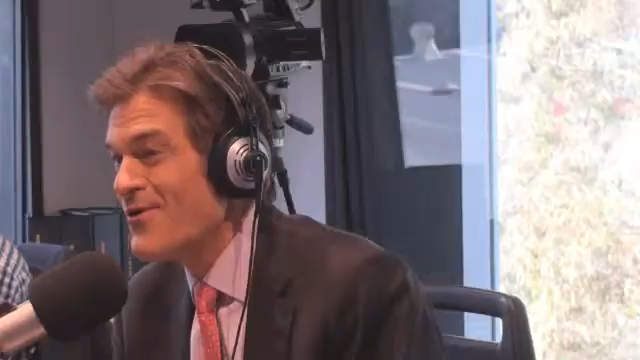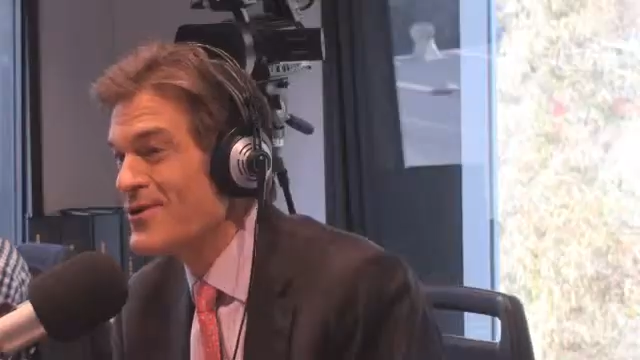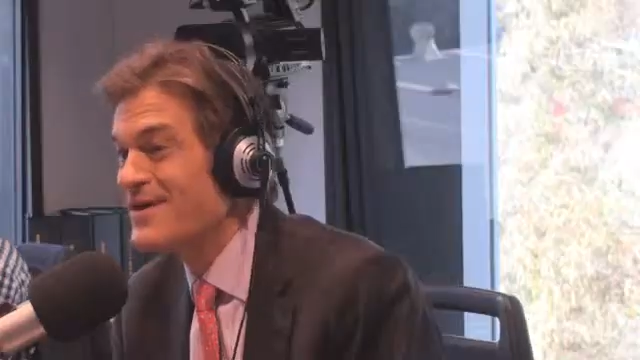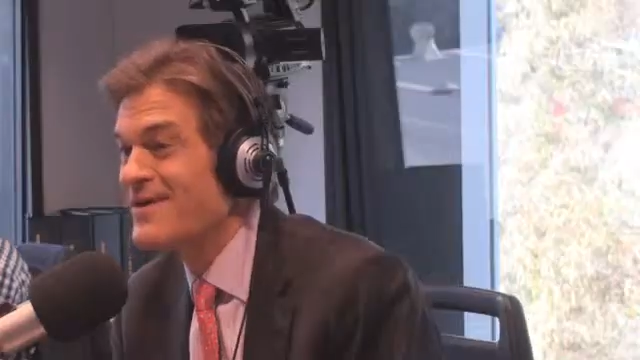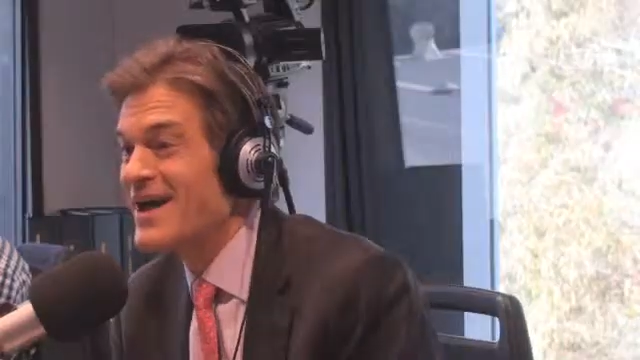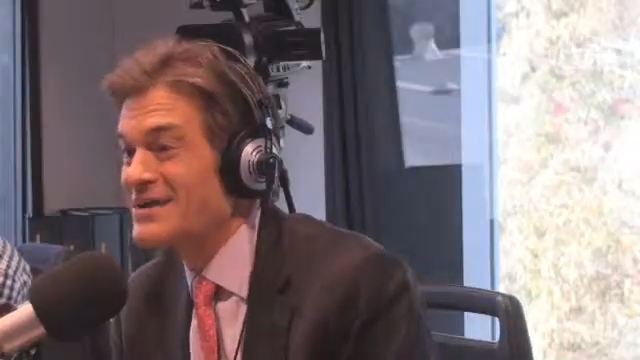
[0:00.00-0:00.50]
or
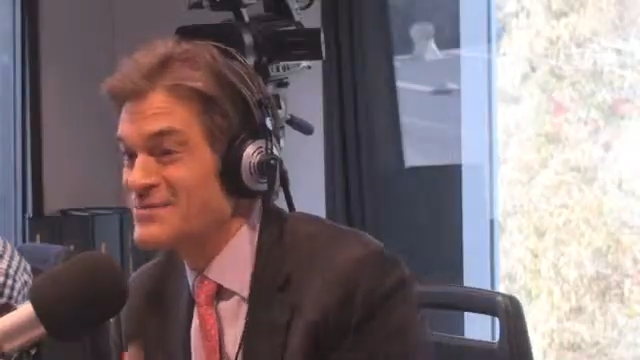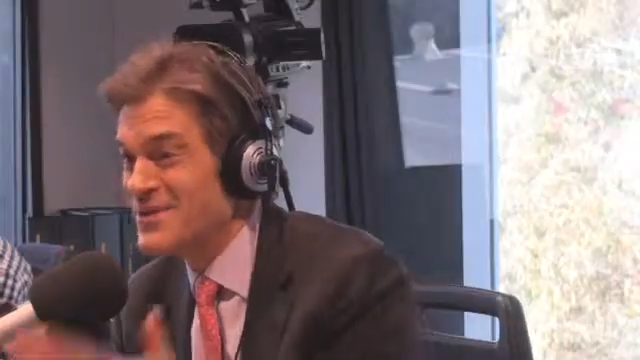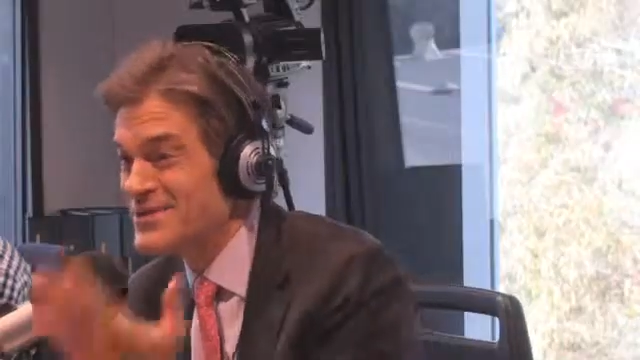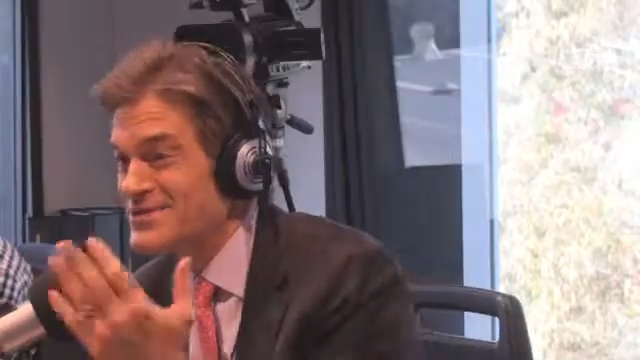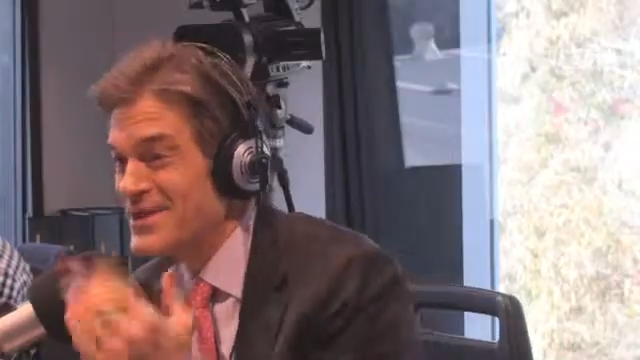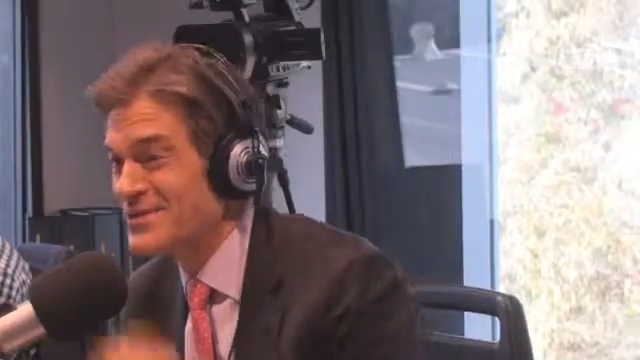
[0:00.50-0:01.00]
you can catch me
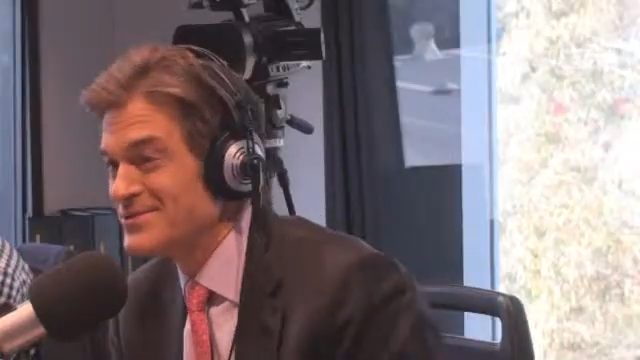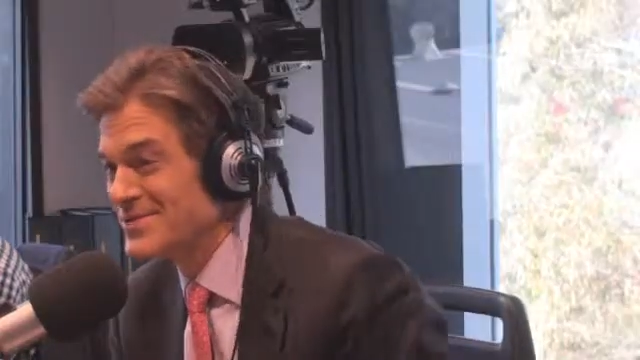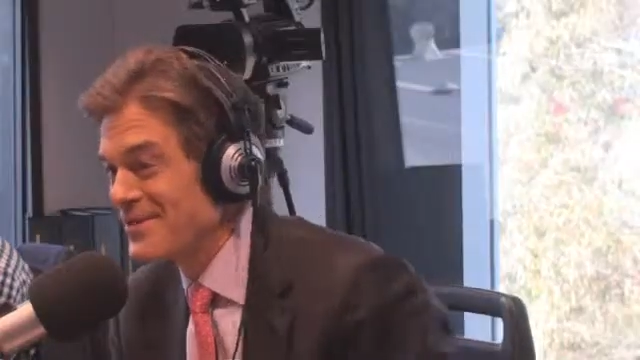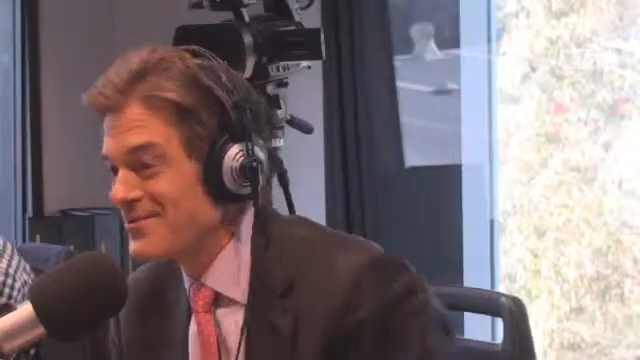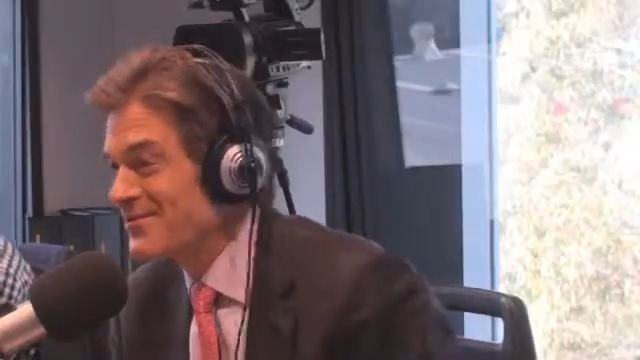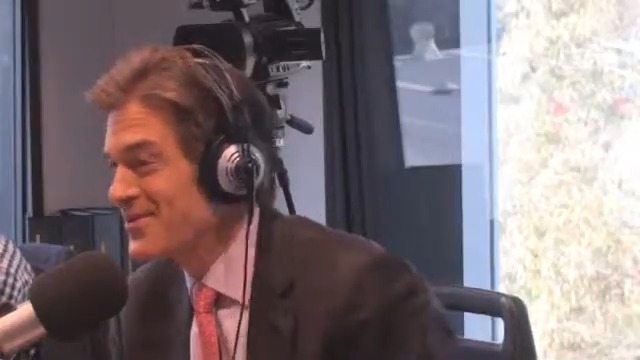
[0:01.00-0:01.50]
on Channel
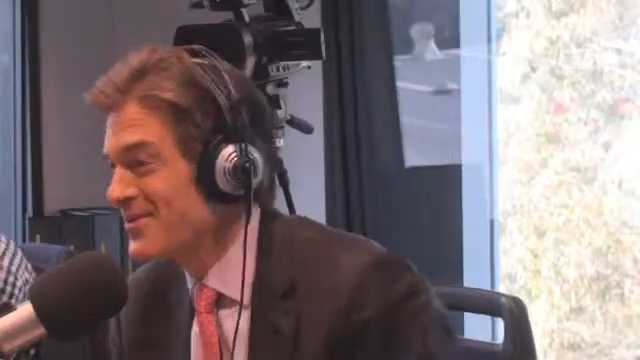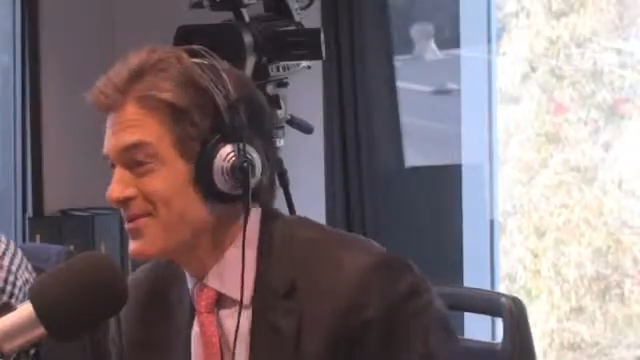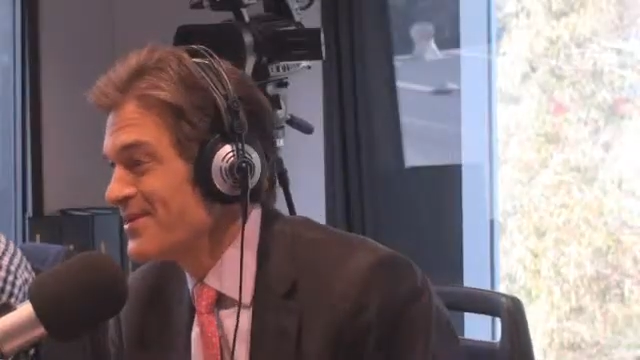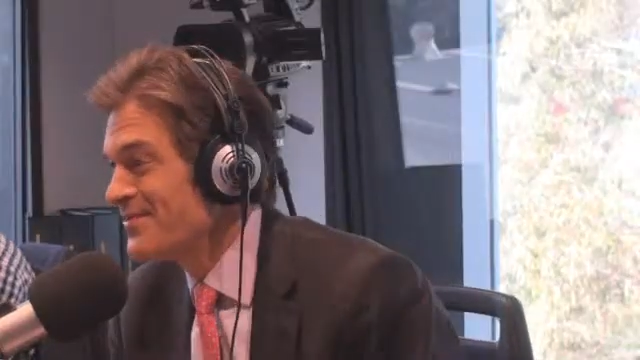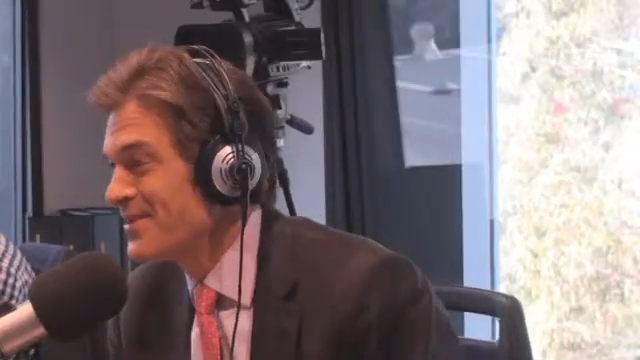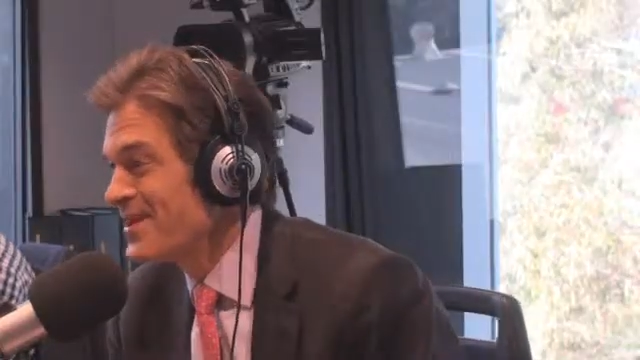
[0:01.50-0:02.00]
7.
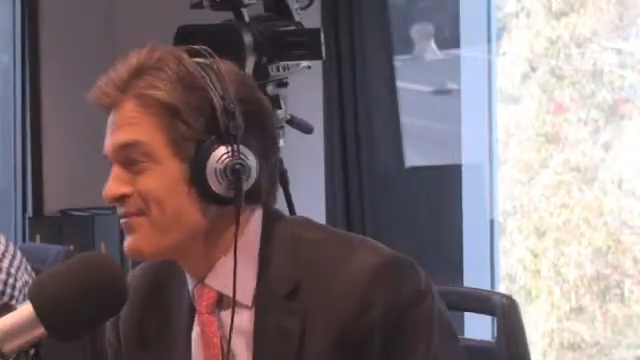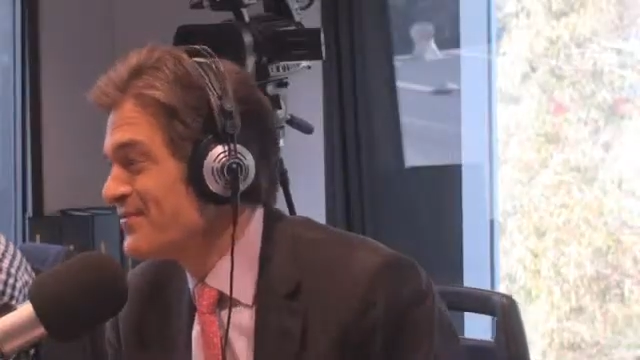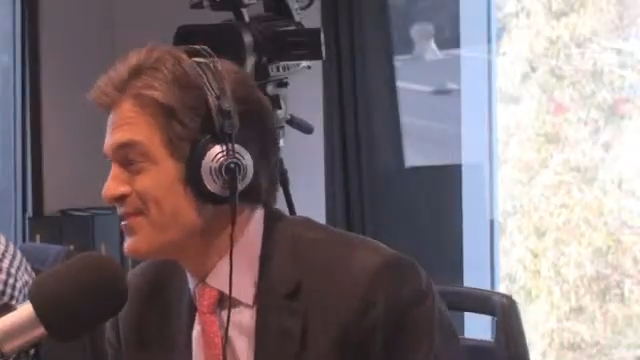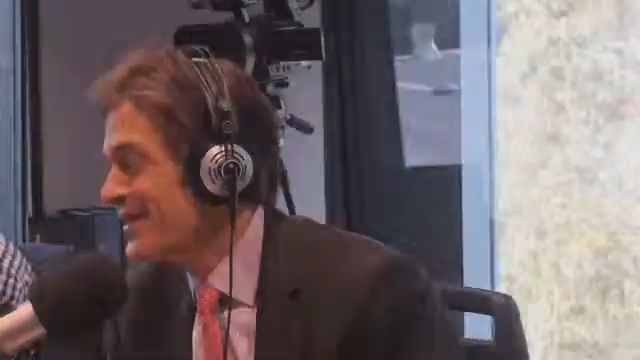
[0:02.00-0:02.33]
We're here every